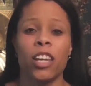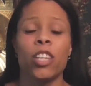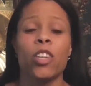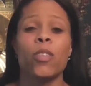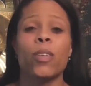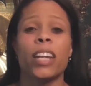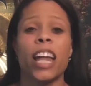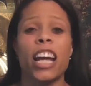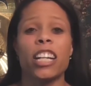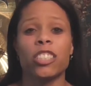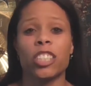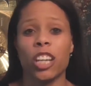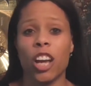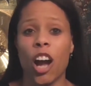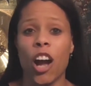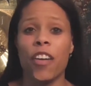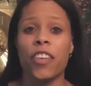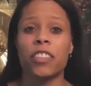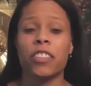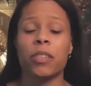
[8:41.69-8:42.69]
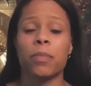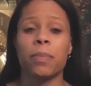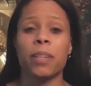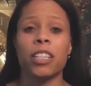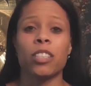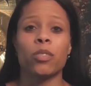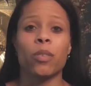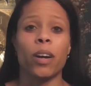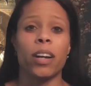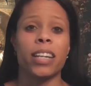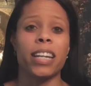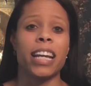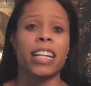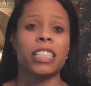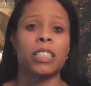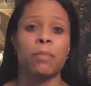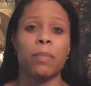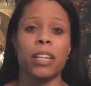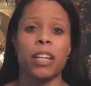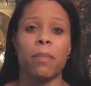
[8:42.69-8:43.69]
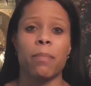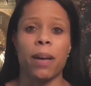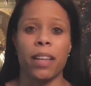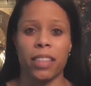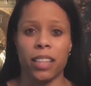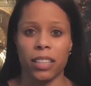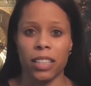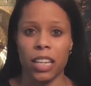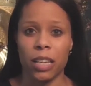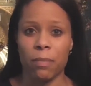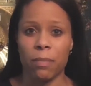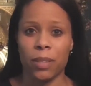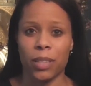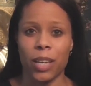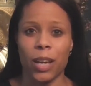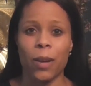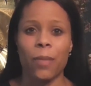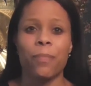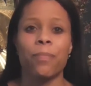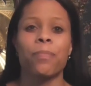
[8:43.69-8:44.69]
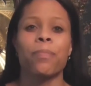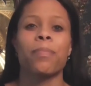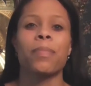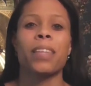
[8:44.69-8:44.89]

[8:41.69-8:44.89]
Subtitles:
You can actually RSVP to our next meetup at the link below.